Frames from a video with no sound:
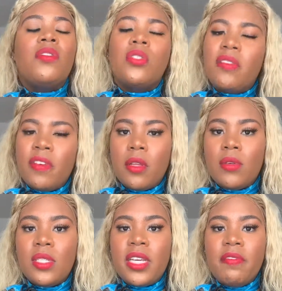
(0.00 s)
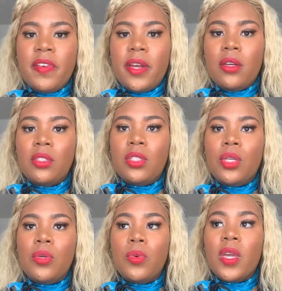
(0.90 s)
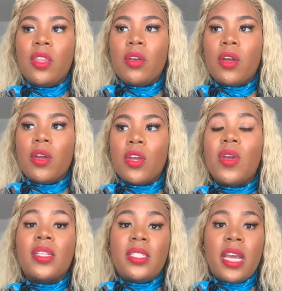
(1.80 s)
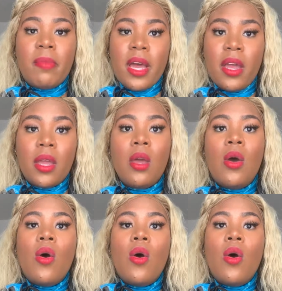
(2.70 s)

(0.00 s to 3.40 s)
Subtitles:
Usually for those Z fares, you can stand by,